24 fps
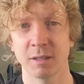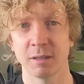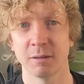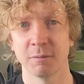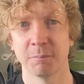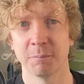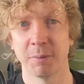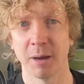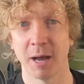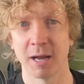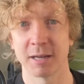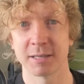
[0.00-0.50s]

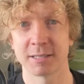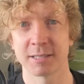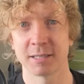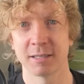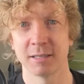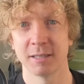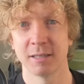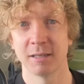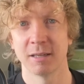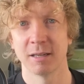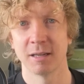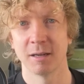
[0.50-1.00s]
But
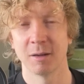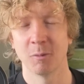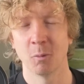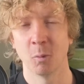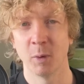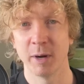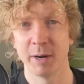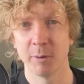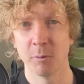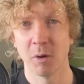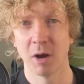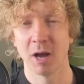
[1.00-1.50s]

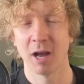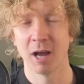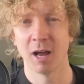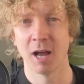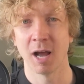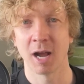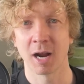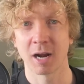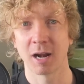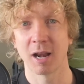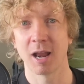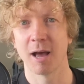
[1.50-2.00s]
we were
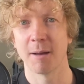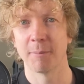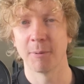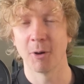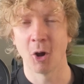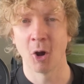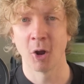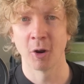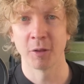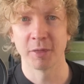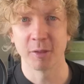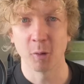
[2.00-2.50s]
a club
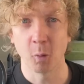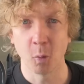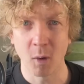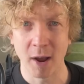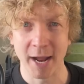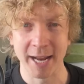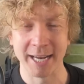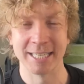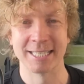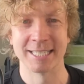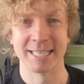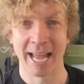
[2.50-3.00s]
on the
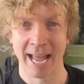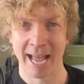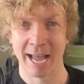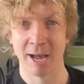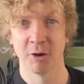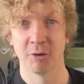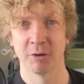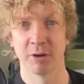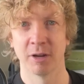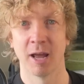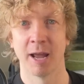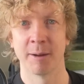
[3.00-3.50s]
way
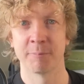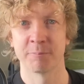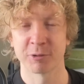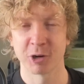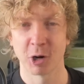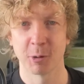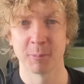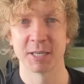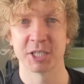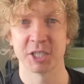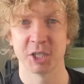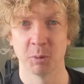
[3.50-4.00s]
down. I
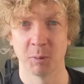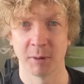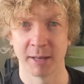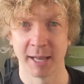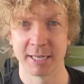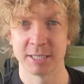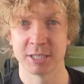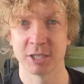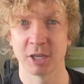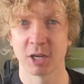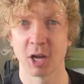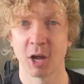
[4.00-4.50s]
promise you, when
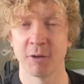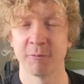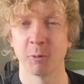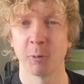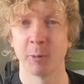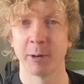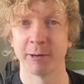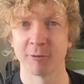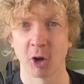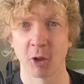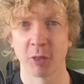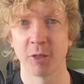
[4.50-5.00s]
they took over,
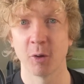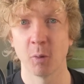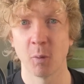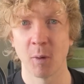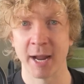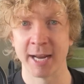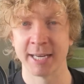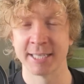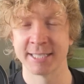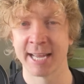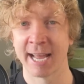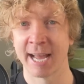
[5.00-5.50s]
we were on the
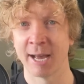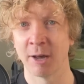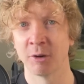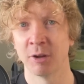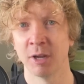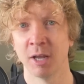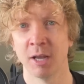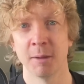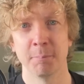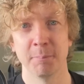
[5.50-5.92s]
way down.